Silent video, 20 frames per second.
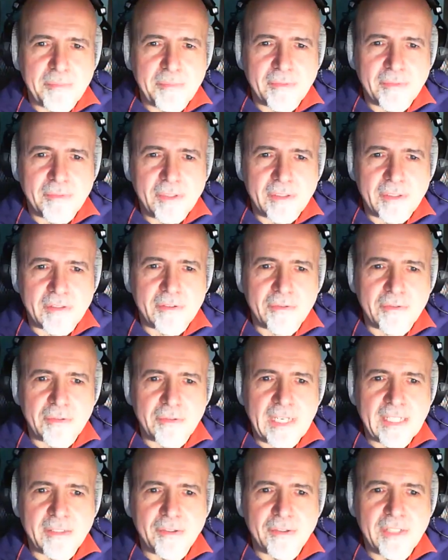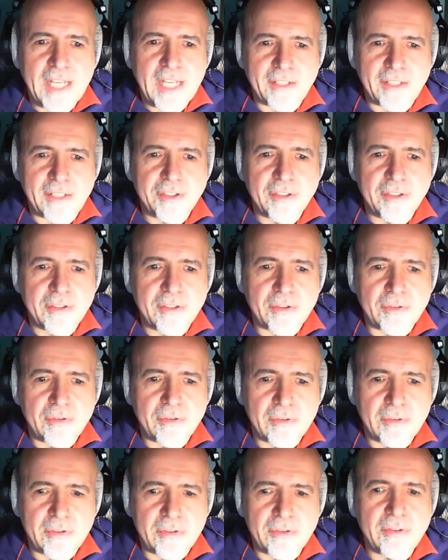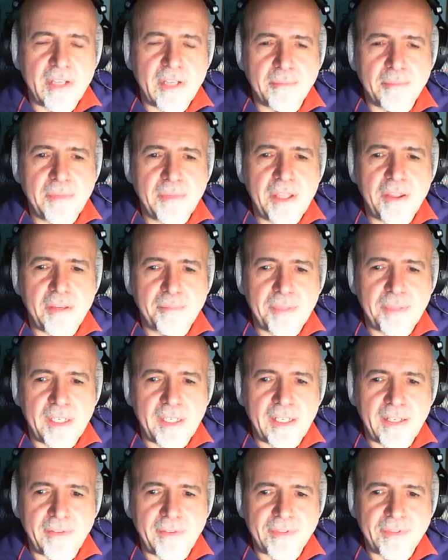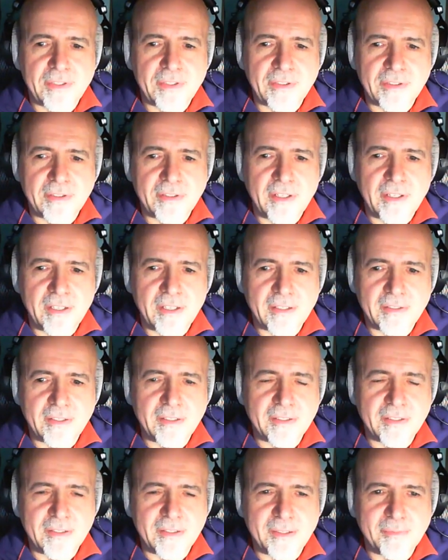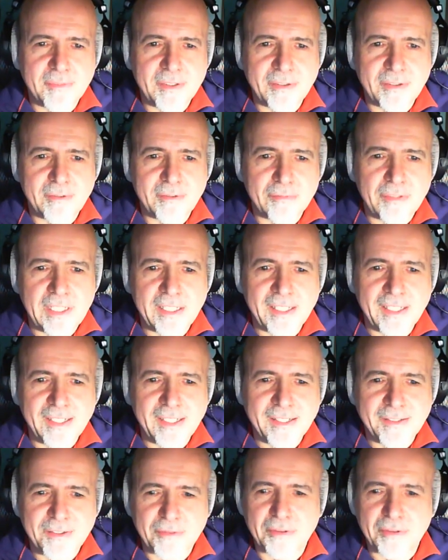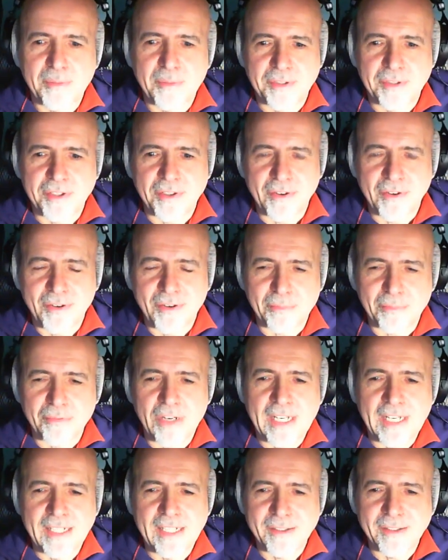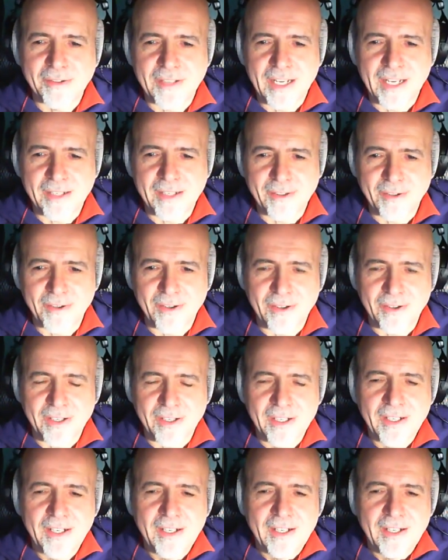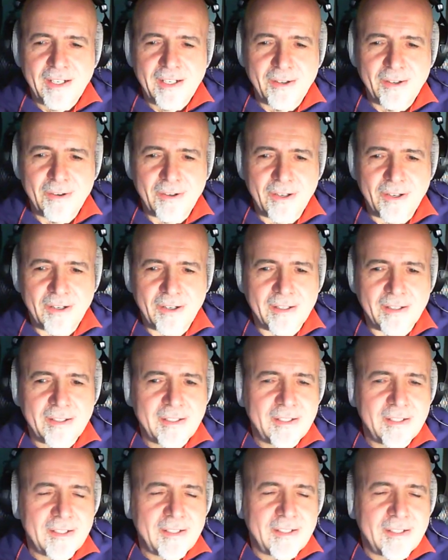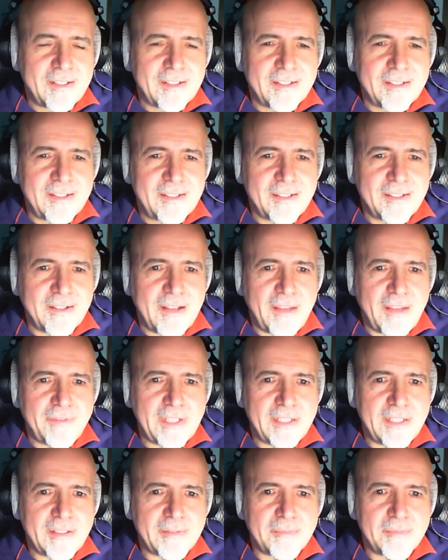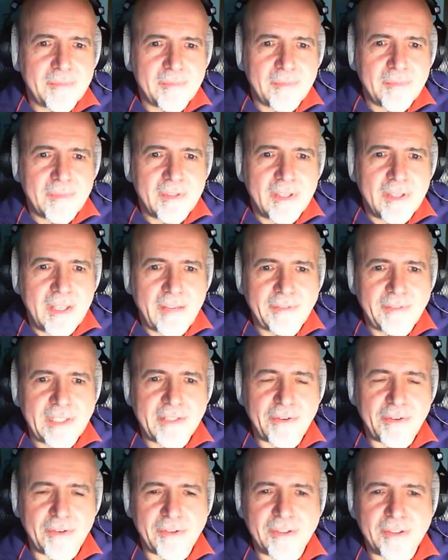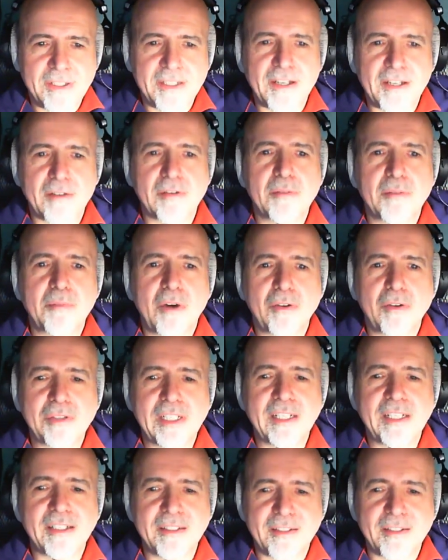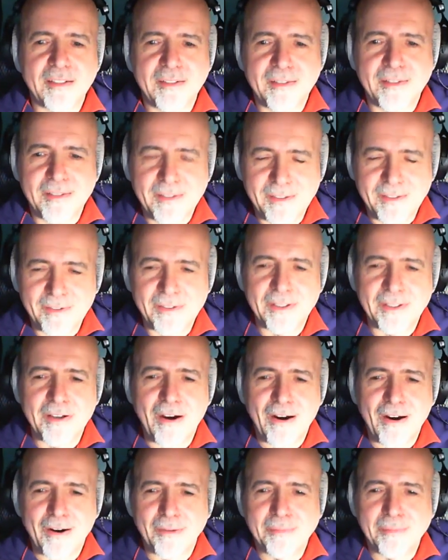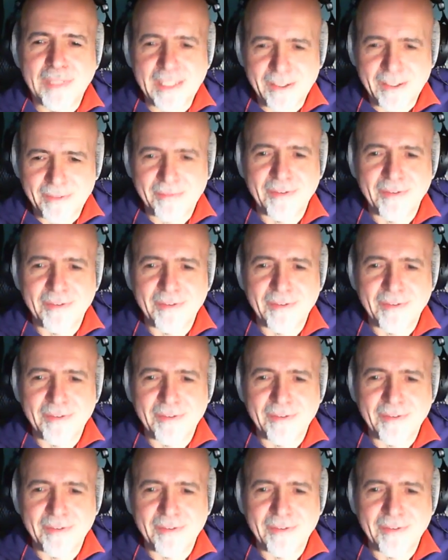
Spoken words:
would create connection through their mythic beliefs systems, through reading scripture or praying together, or having certain ceremonies and in the army, or